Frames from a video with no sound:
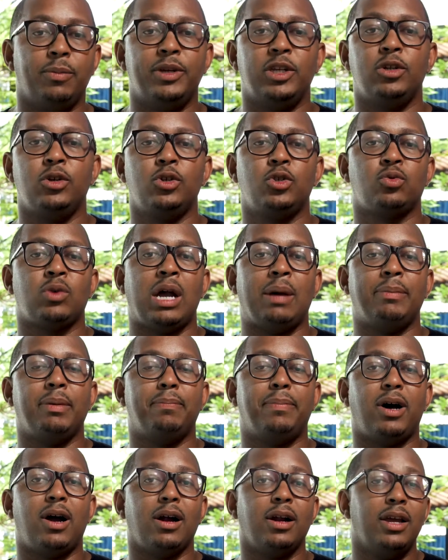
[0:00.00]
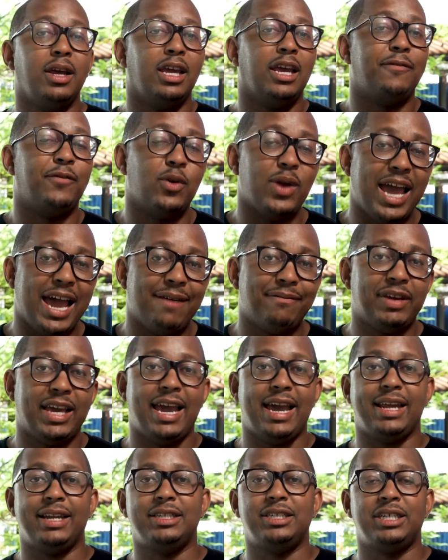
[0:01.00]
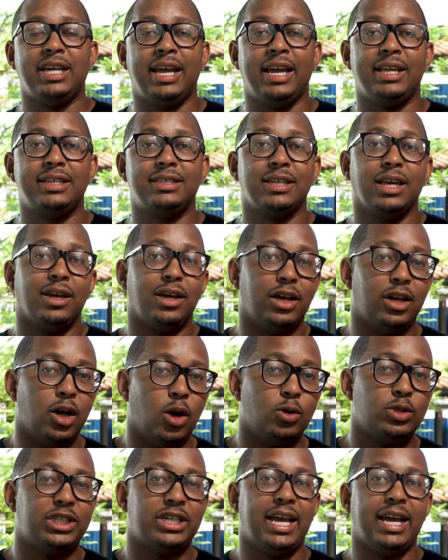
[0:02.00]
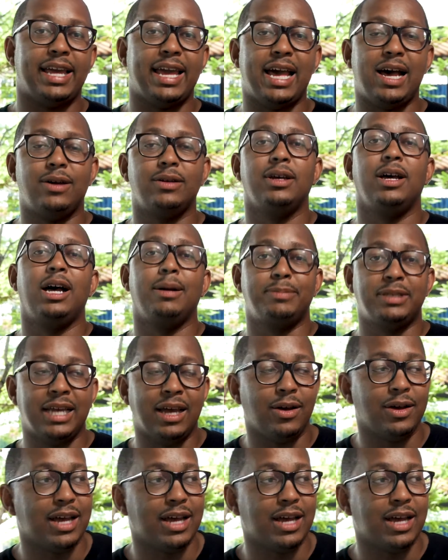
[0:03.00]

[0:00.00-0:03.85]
Me Nudes Ramen Bar. If you haven't had a chance, go check out Uptown